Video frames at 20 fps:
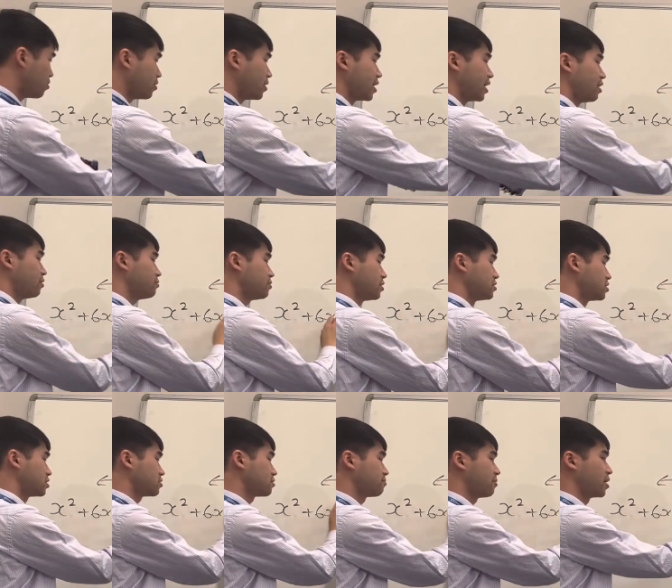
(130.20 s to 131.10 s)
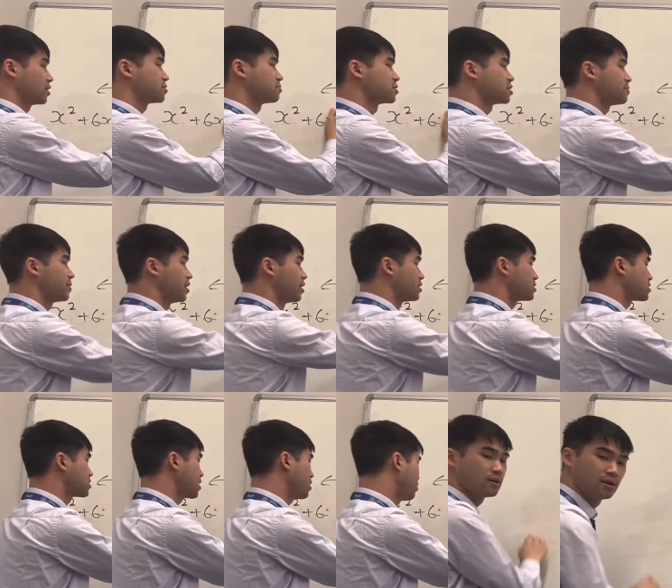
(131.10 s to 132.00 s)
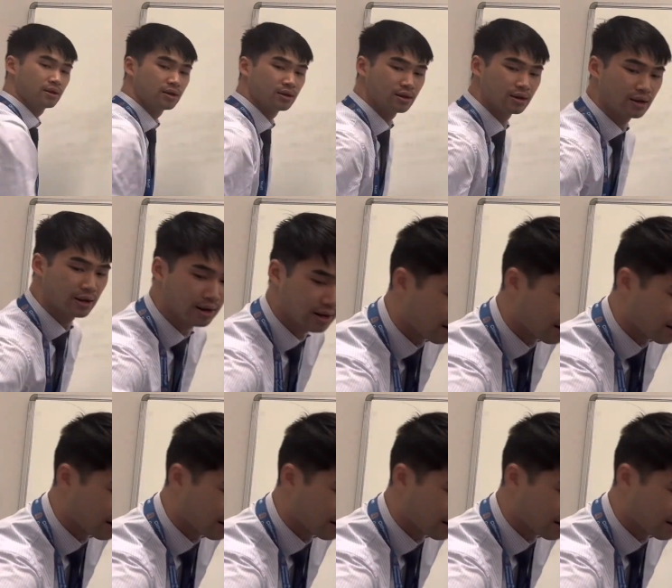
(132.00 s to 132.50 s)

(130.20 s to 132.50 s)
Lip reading: do now is just make some space. Now